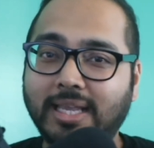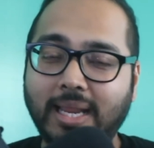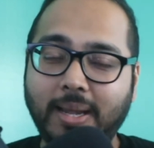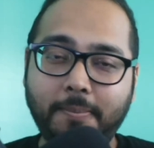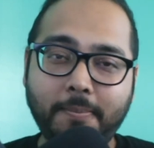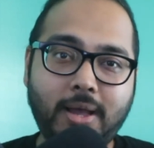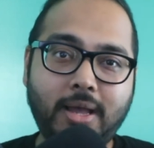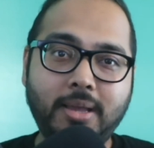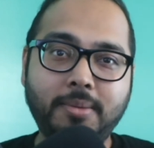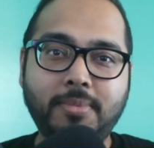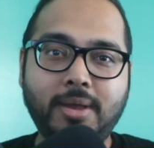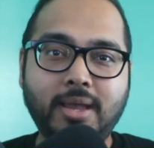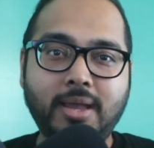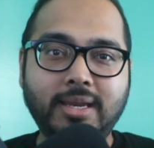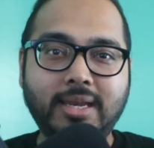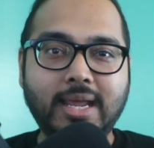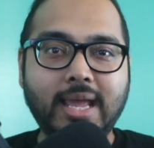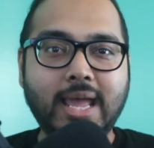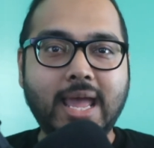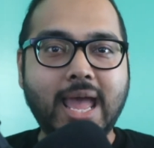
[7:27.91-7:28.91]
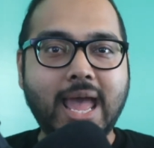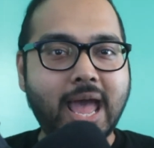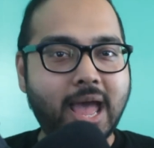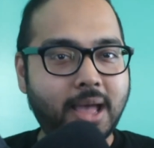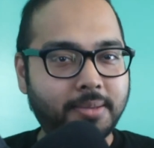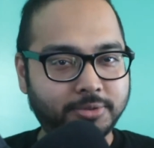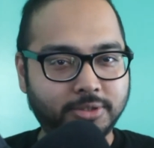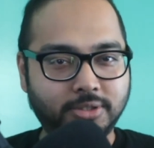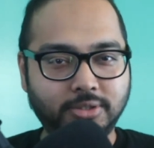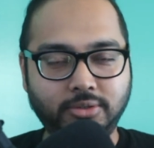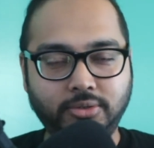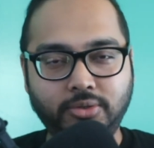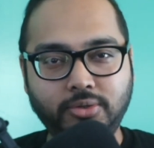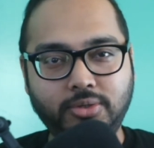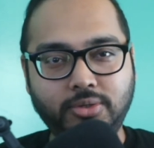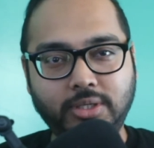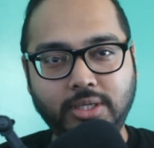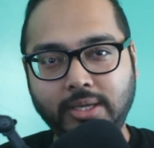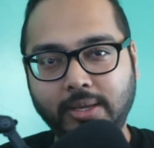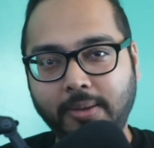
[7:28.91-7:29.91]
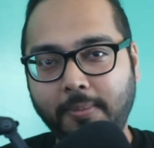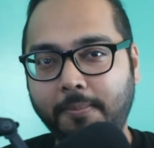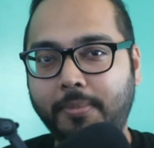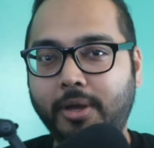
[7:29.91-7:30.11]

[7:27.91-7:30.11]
In my mind, absolutely,